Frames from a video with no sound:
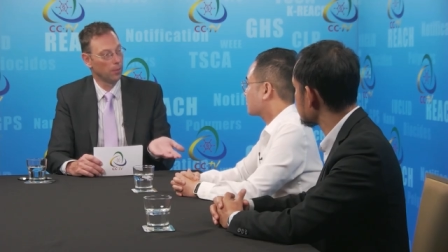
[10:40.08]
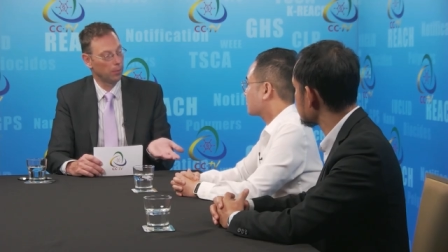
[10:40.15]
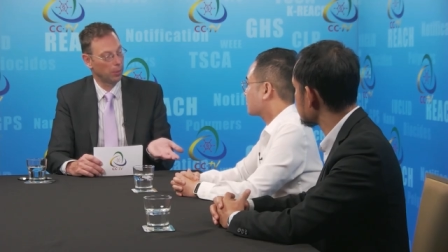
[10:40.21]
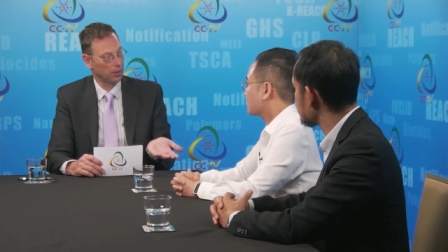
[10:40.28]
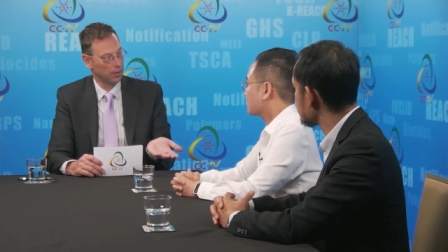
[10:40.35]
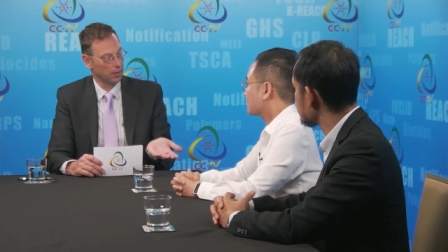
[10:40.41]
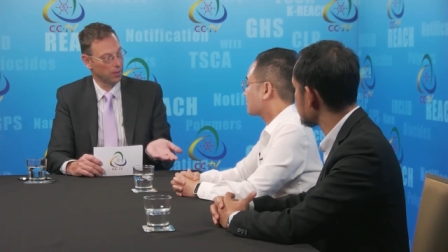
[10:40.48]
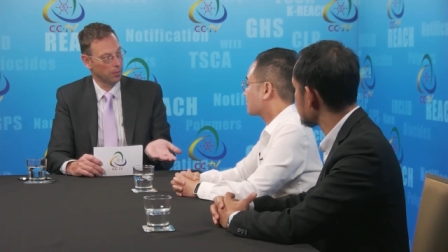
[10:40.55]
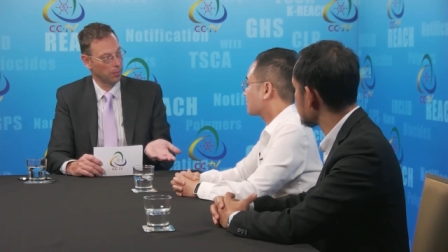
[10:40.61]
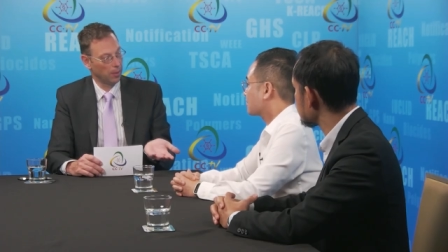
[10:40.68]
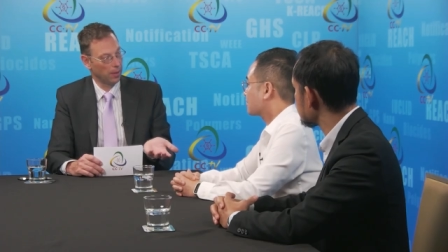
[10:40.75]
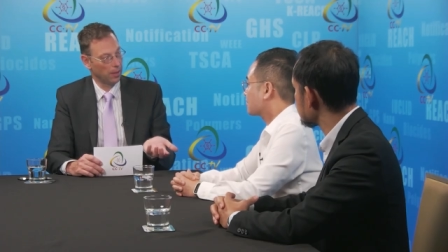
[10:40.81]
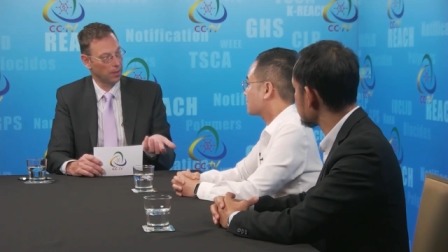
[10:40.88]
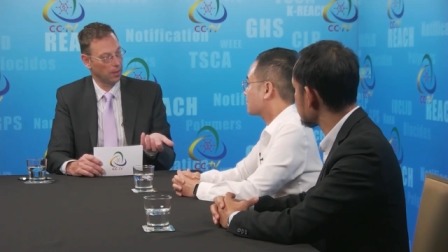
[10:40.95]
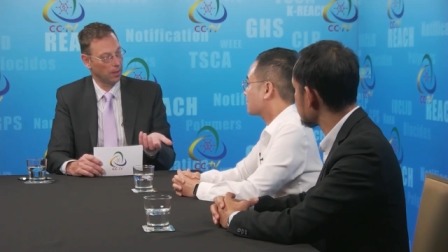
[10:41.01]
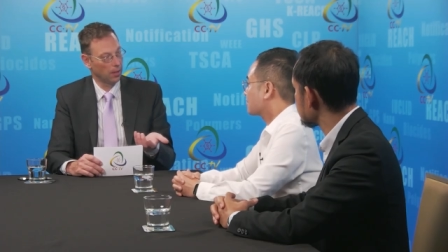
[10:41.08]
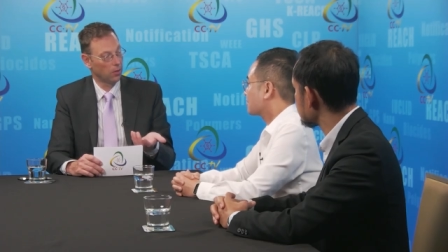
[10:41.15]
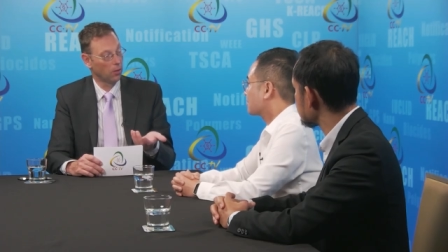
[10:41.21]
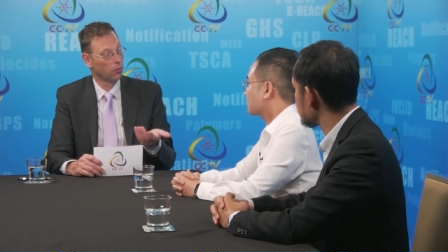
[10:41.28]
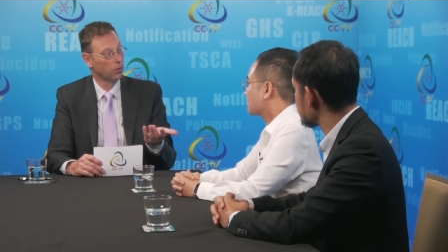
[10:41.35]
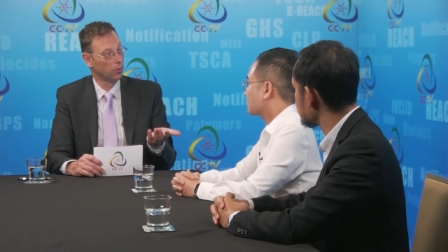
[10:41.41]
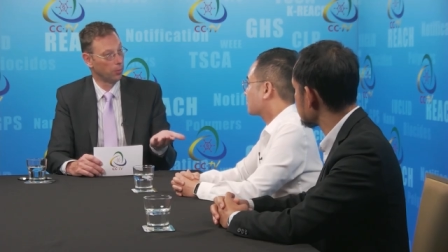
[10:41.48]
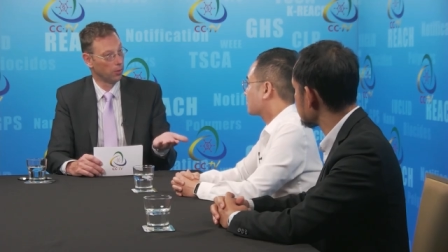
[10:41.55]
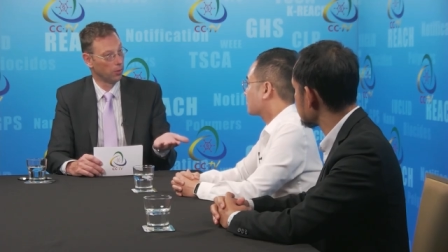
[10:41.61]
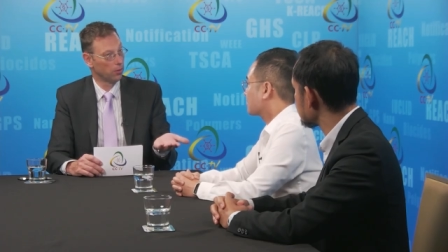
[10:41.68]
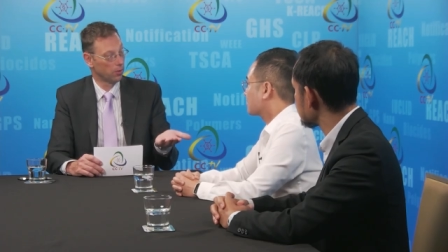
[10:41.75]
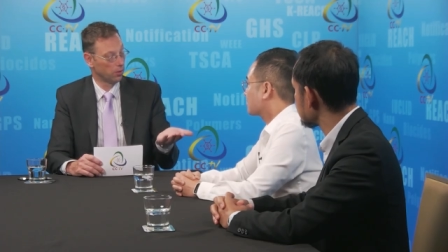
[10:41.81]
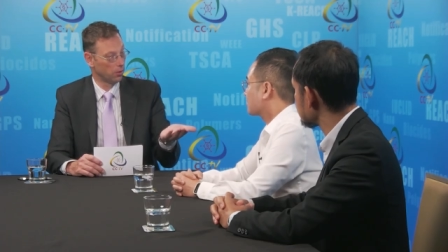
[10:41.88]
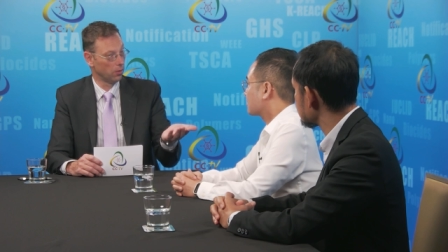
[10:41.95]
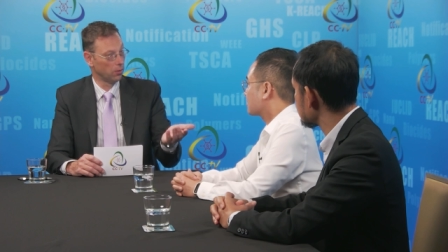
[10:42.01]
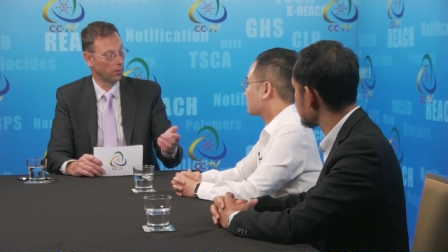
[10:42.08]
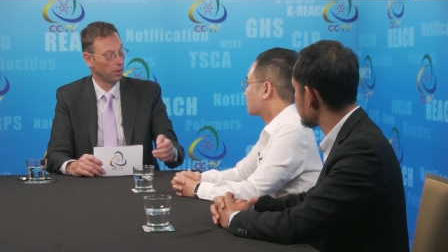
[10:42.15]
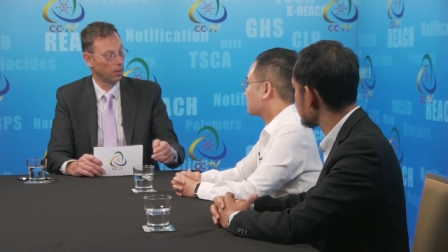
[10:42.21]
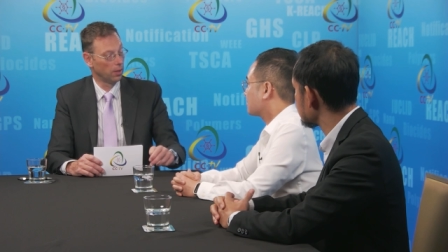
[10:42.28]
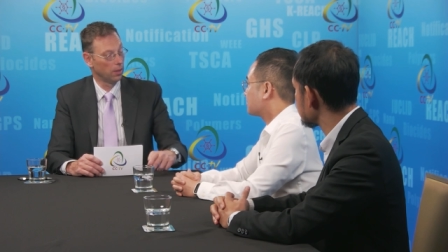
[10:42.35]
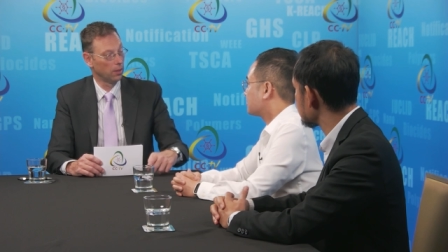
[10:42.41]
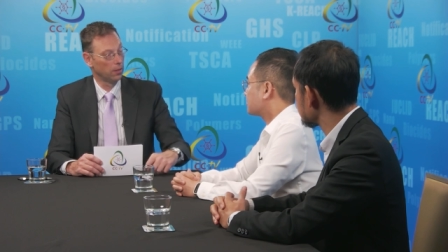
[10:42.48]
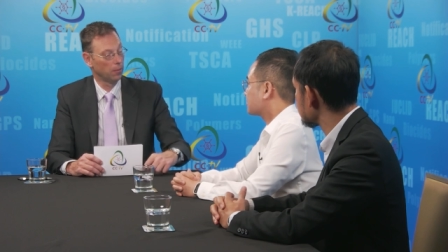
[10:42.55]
participate and contributes to the